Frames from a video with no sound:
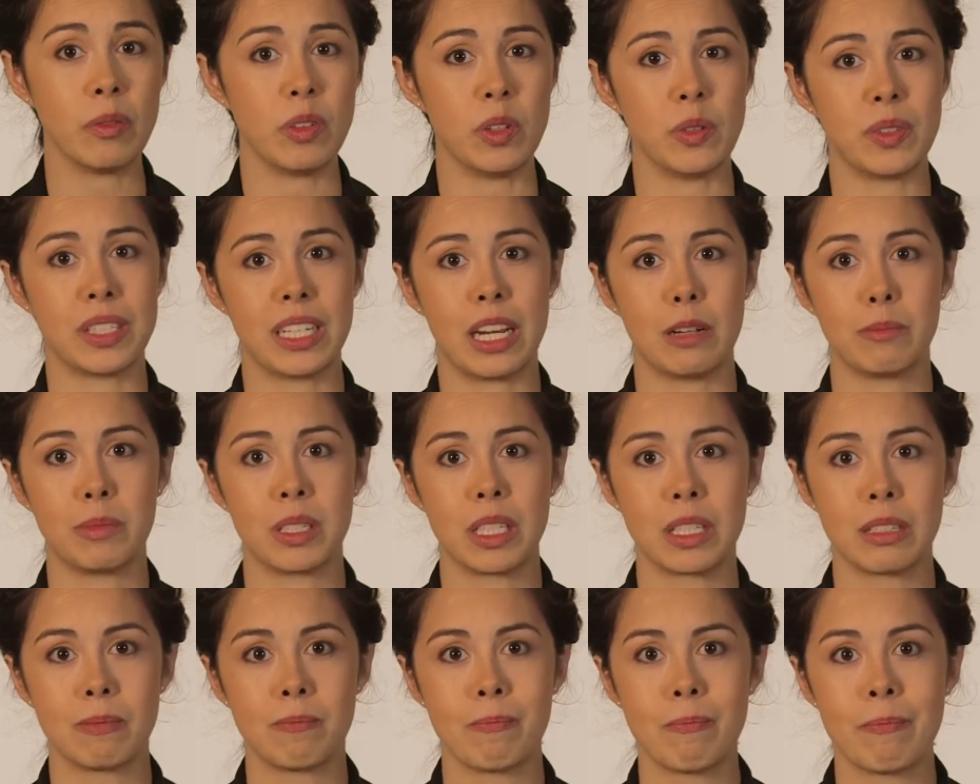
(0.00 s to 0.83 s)
few
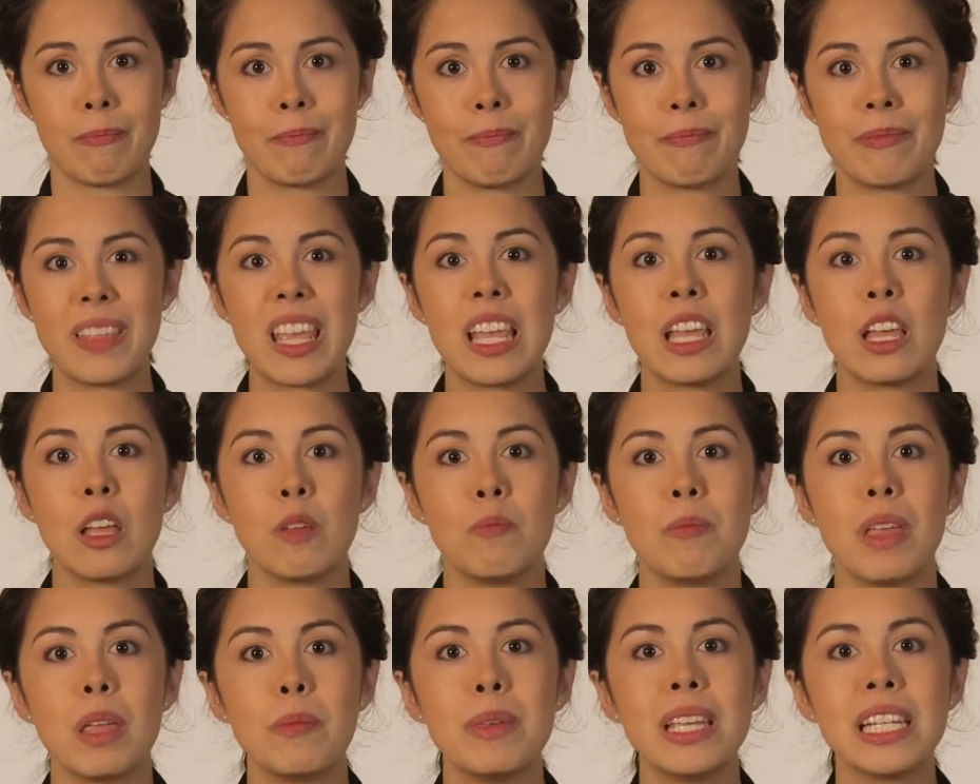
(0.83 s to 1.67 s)
steps.
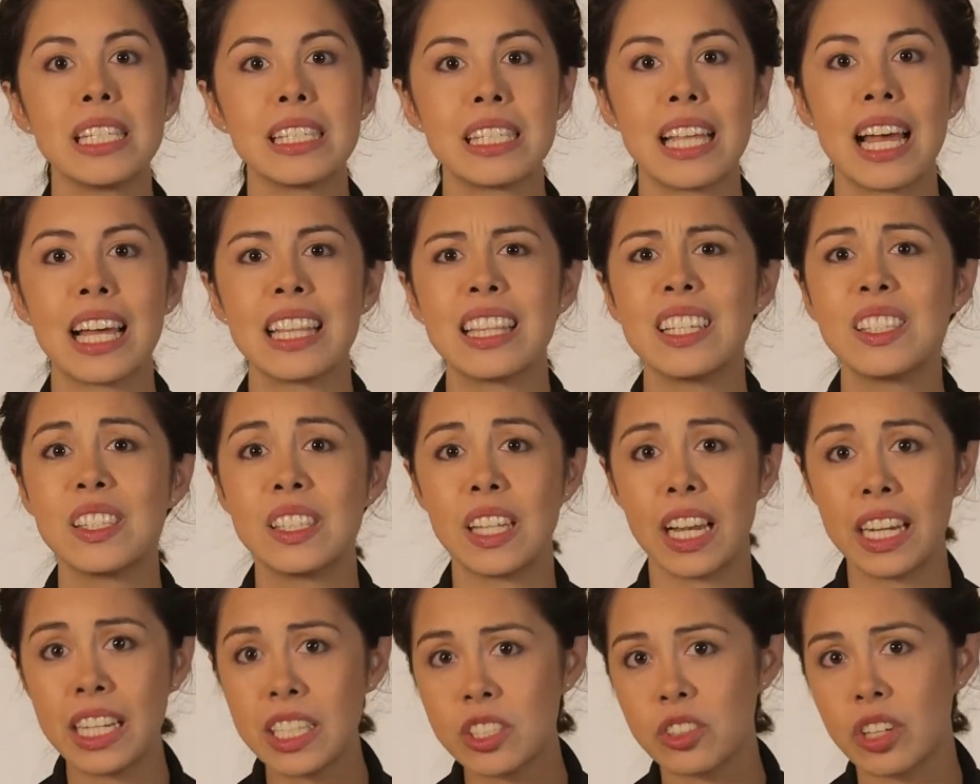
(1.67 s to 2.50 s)
Maybe it's that the
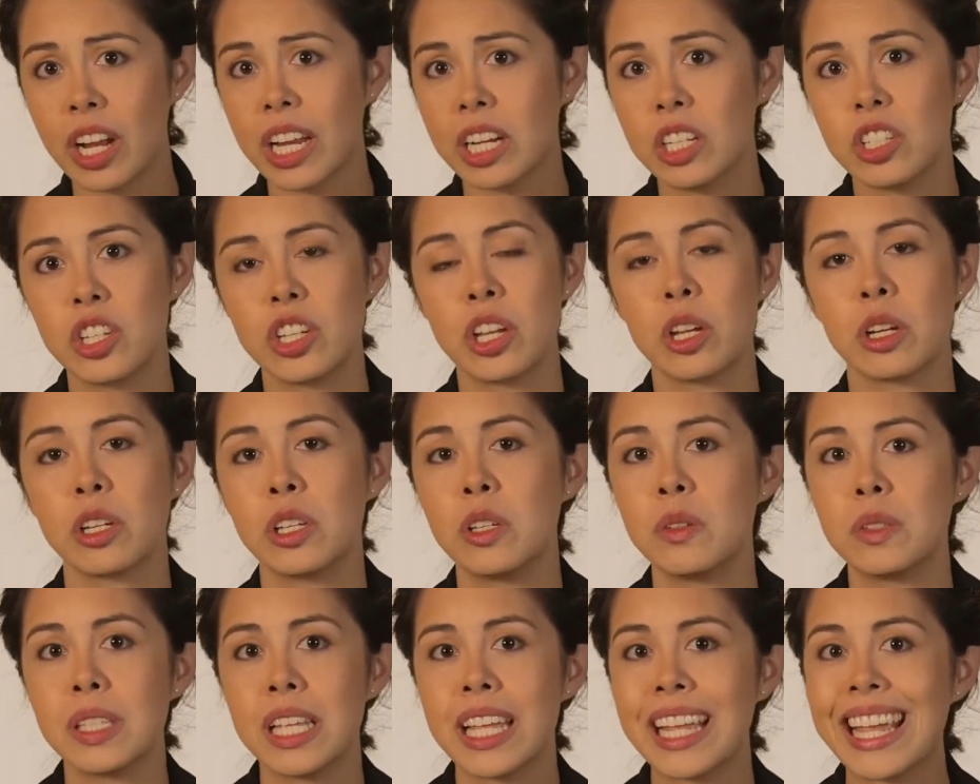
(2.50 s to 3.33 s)
study strategy you're
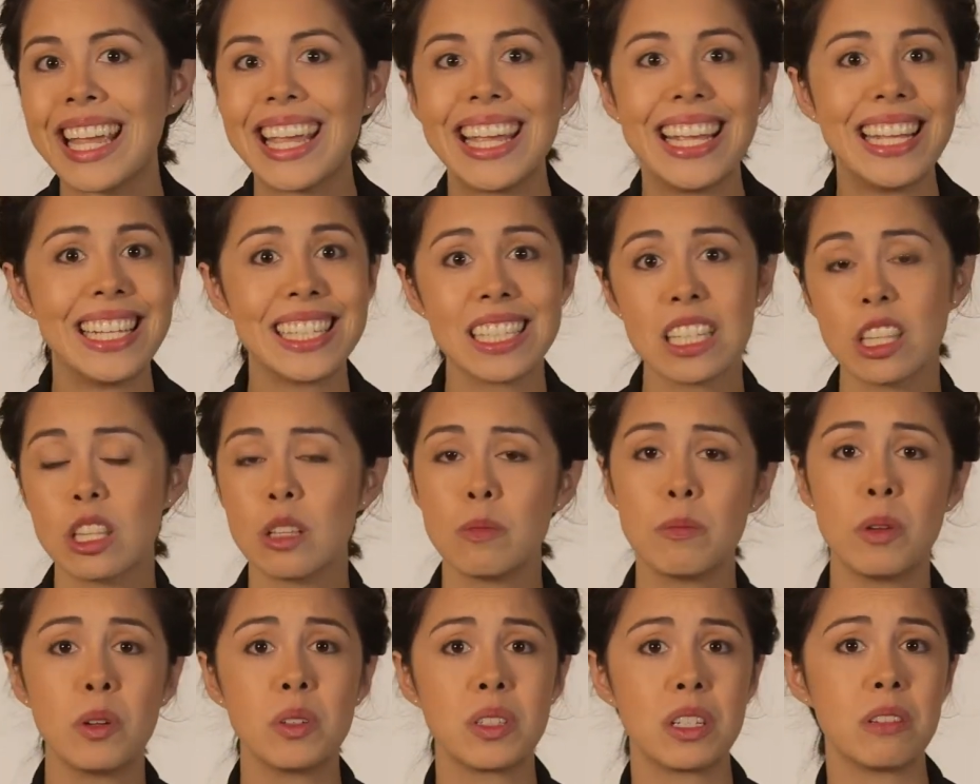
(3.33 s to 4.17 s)
using isn't the
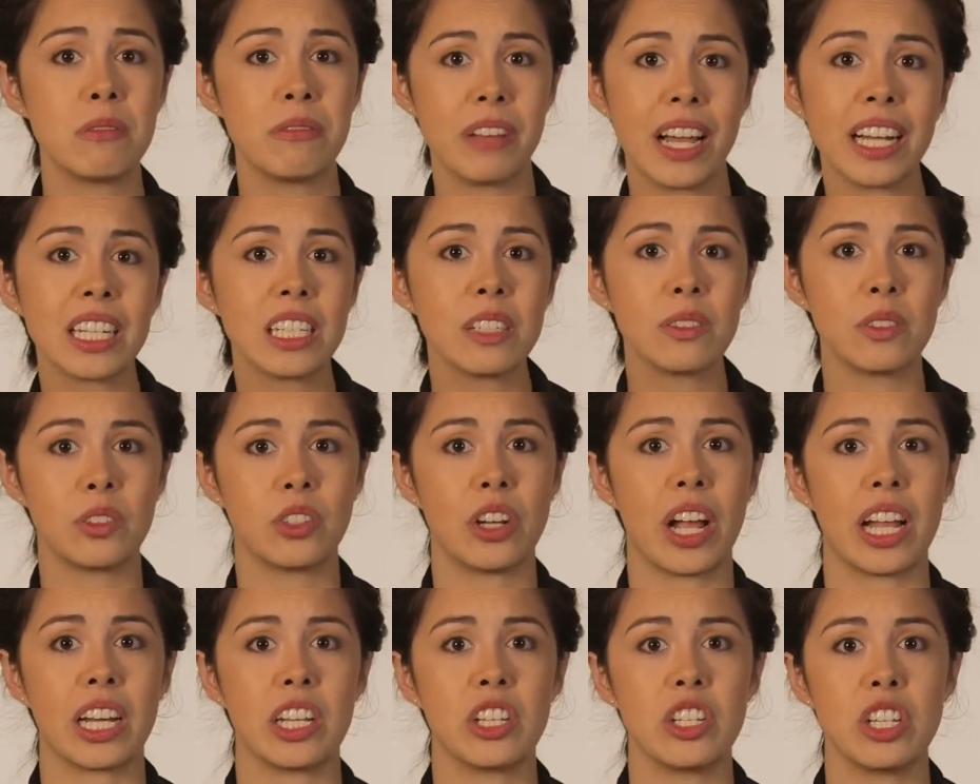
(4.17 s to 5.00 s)
most effective
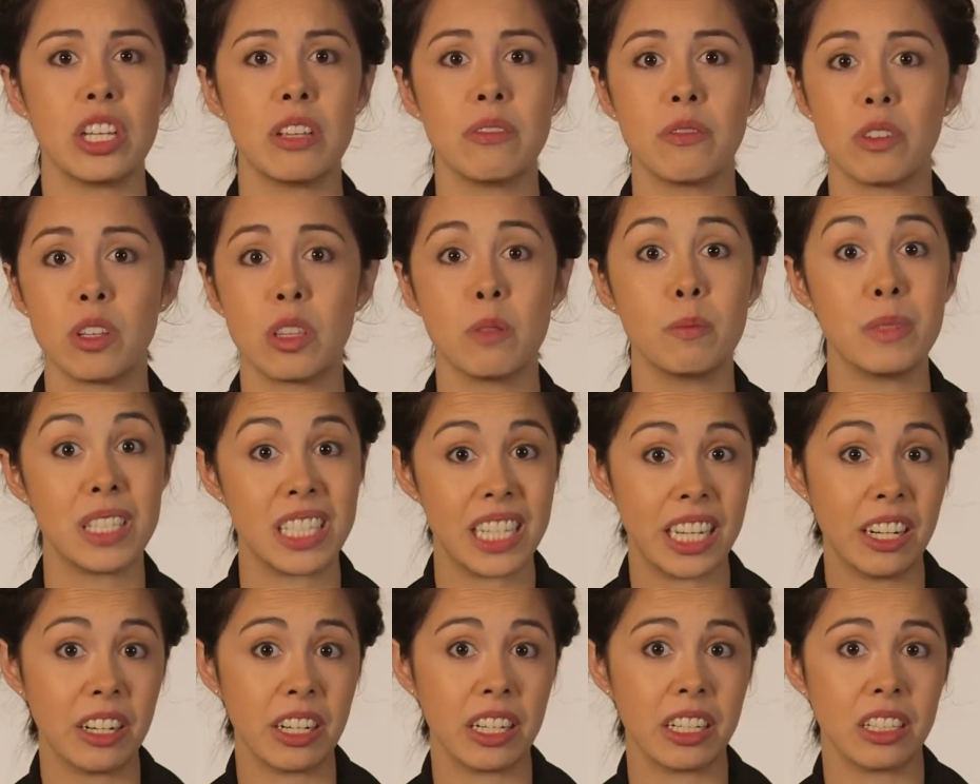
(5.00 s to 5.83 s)
strategy for the
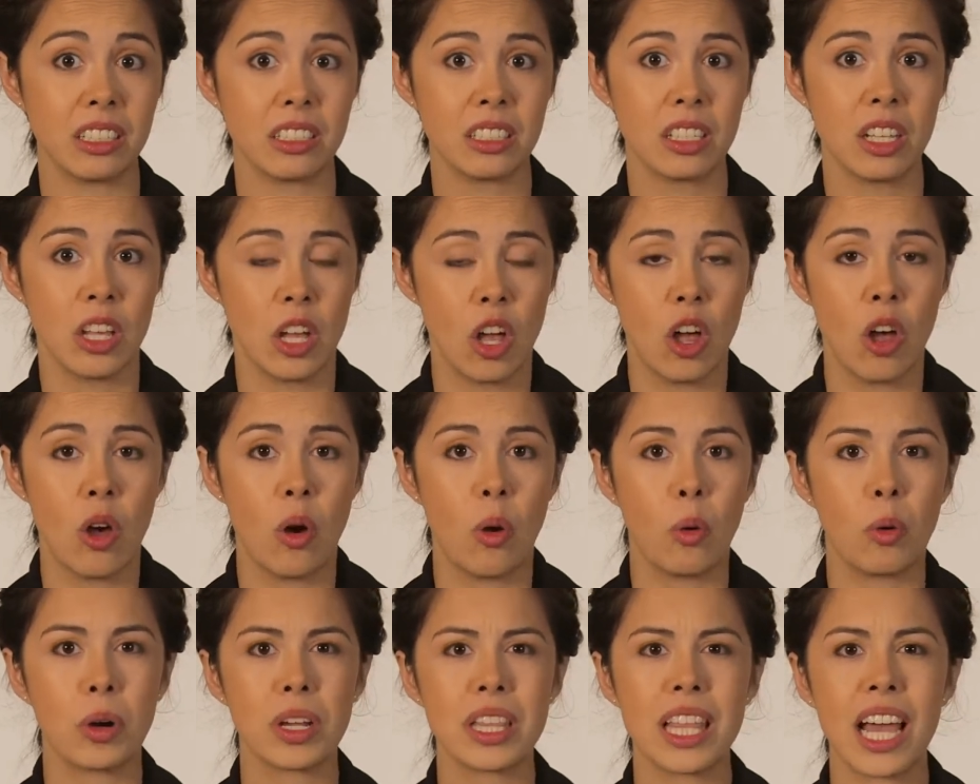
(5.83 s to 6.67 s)
material,
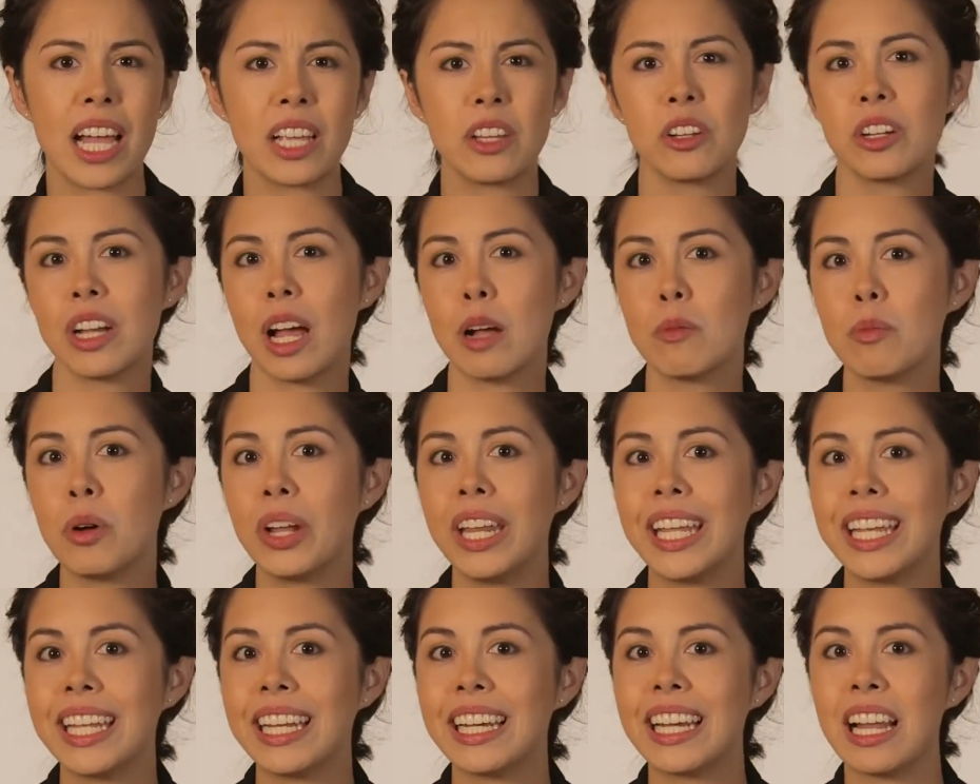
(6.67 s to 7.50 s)
or that you're not
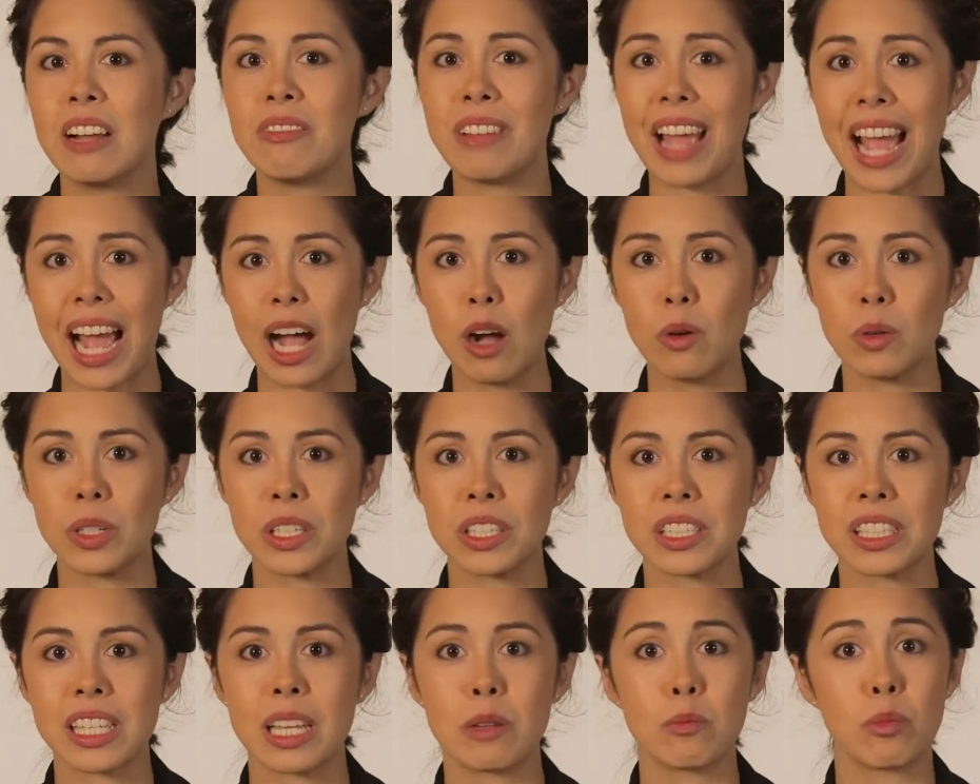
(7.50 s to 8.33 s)
putting in enough
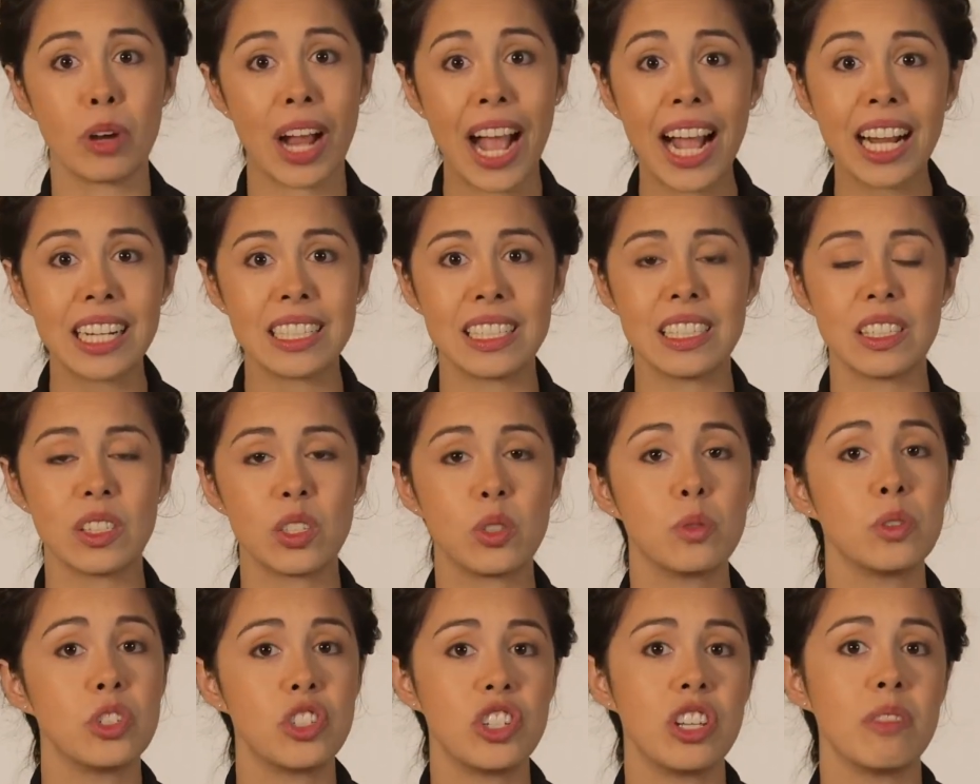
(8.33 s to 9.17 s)
hours and practice
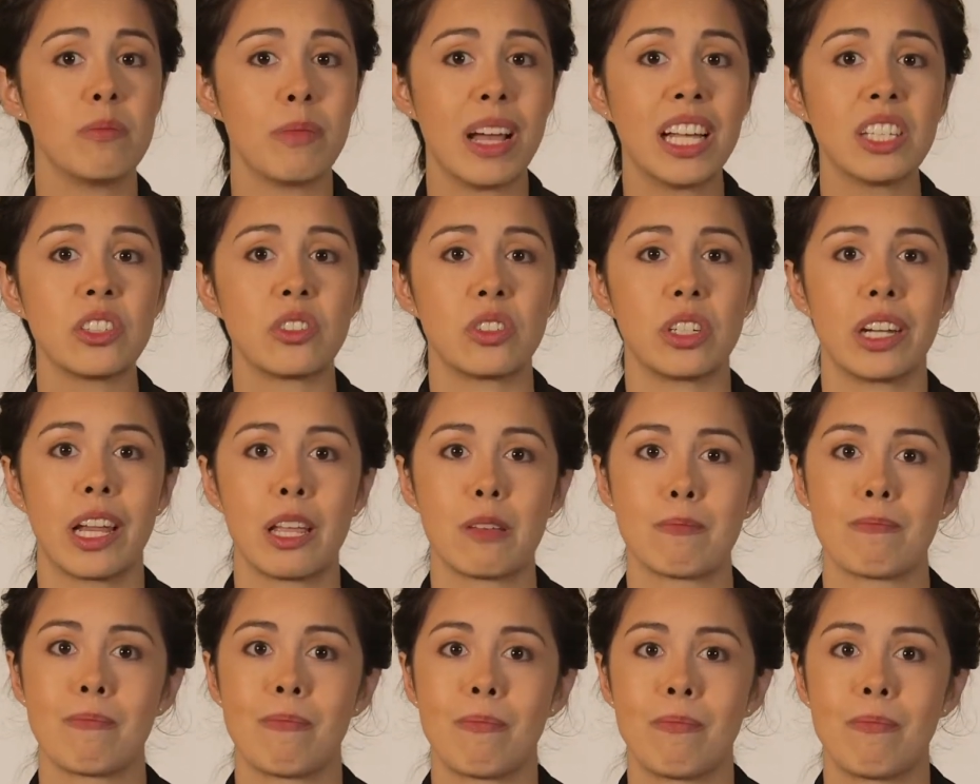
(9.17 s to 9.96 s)
to achieve mastery.